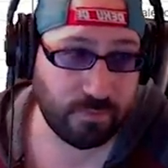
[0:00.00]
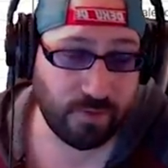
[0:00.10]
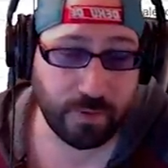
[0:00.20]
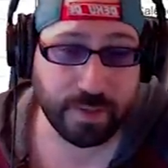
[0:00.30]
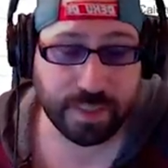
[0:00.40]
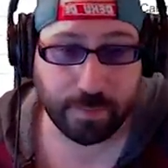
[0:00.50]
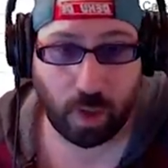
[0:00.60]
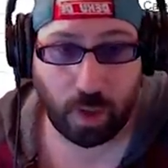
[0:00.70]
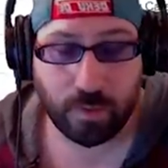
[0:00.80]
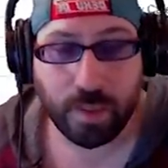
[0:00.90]
very
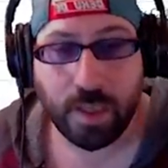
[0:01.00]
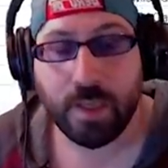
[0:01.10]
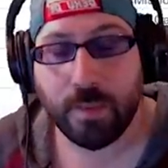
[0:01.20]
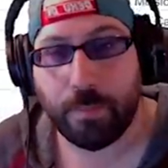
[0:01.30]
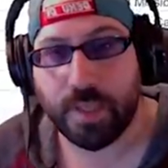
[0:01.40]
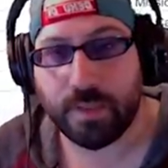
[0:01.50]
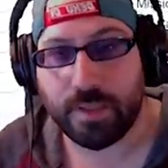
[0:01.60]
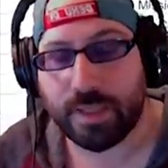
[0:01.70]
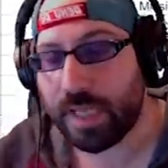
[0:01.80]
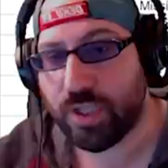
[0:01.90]
small. But
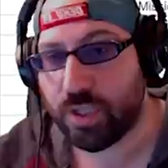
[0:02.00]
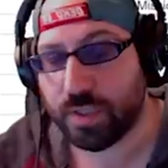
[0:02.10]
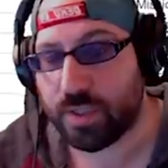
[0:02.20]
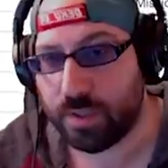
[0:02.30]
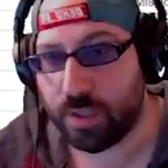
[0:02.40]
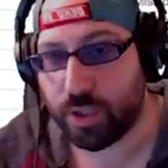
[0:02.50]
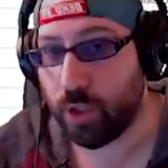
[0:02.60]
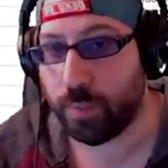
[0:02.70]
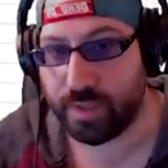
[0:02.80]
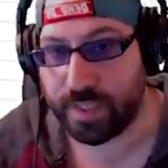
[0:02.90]
that's just the
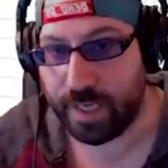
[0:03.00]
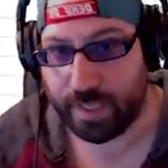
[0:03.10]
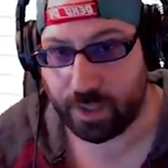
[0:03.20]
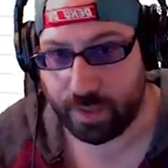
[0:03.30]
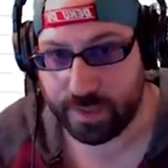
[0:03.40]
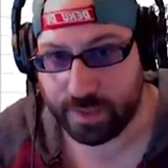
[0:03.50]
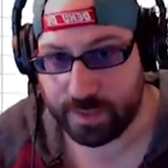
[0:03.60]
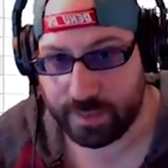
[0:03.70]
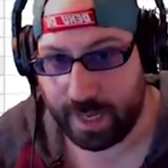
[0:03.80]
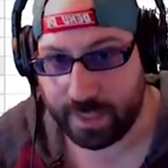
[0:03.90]
2% increase in
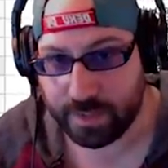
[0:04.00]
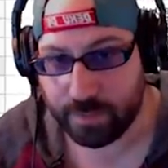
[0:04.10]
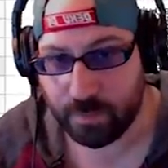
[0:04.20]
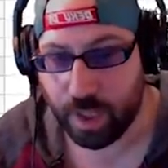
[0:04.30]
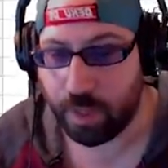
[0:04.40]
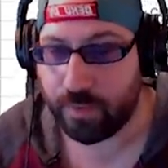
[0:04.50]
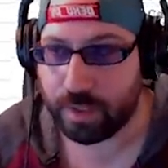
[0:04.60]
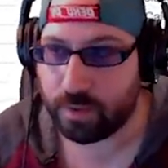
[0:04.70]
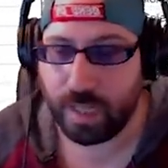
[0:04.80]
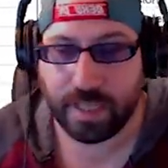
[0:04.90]
stats. You know, like
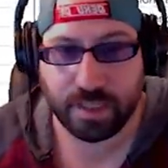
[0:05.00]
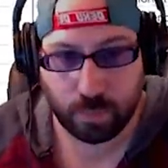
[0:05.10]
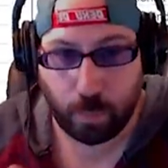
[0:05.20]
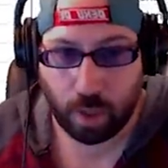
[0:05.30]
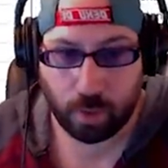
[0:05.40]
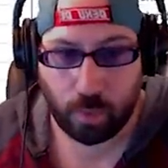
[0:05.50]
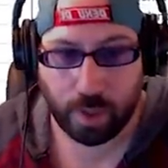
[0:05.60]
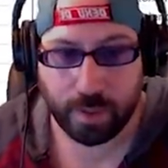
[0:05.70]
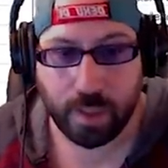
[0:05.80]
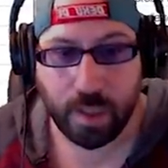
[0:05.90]
that's part
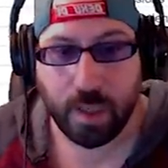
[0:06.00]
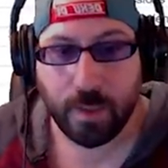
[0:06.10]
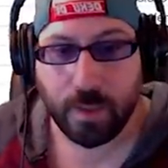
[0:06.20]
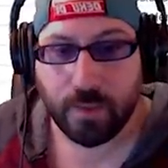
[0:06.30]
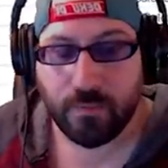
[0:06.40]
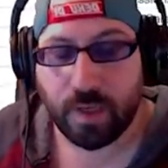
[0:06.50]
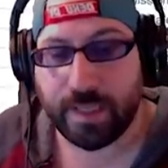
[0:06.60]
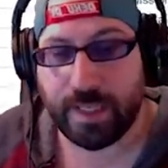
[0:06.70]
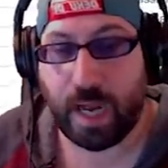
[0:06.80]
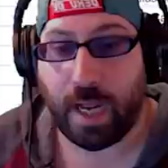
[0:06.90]
one. Look
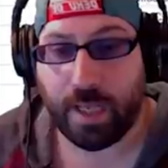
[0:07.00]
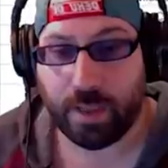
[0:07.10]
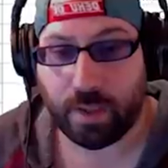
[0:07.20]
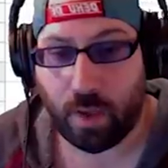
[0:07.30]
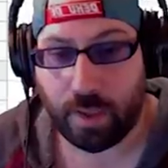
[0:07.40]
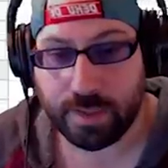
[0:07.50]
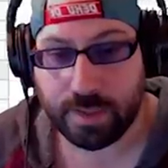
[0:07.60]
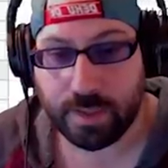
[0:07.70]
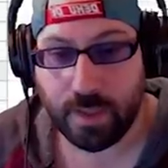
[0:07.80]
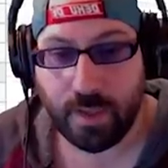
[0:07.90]
at the ion
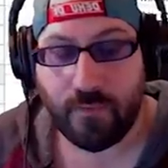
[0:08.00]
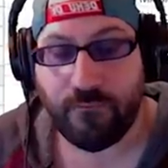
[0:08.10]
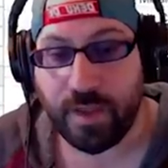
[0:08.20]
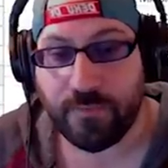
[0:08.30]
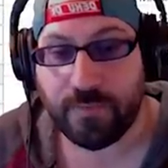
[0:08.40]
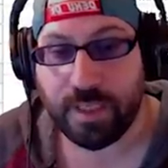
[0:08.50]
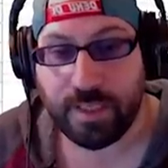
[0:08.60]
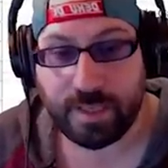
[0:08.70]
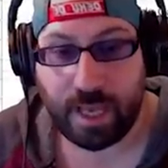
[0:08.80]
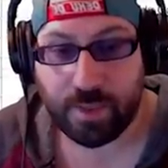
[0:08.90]
cost.
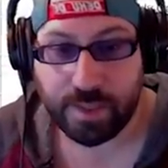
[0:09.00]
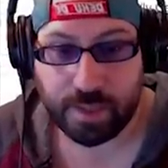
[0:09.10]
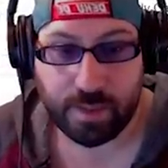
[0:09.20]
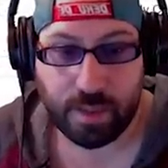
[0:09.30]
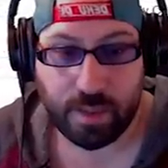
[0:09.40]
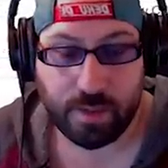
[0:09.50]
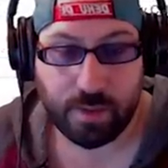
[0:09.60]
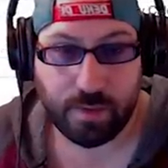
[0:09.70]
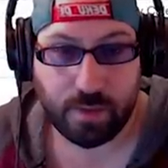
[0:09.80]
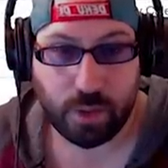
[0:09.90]
50,000
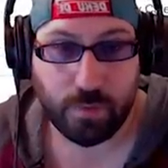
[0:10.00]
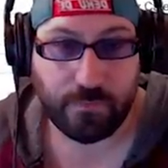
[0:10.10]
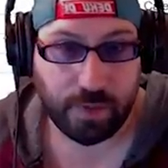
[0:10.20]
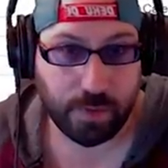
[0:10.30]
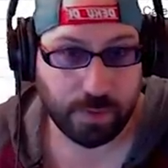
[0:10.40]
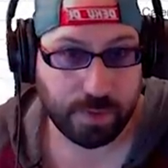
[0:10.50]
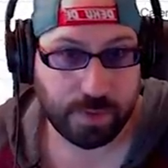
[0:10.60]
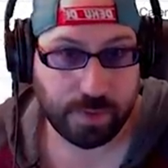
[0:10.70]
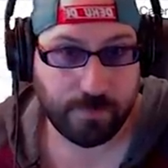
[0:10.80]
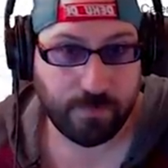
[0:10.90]
to
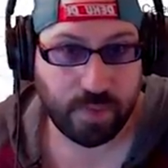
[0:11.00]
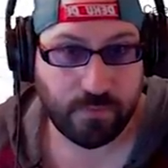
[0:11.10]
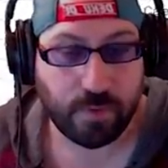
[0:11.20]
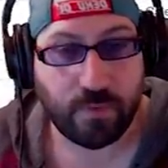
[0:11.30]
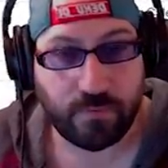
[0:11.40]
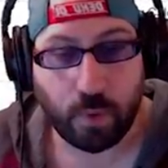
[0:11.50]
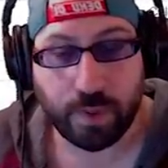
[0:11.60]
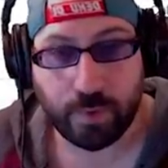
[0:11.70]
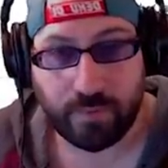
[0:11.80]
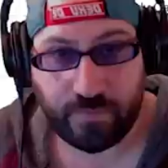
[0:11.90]
fuse from a
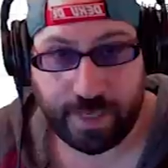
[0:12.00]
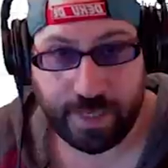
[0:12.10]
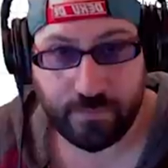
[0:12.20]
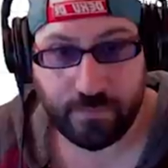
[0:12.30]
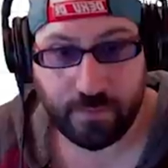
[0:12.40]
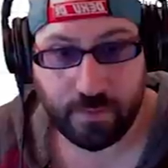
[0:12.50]
4 to a 5.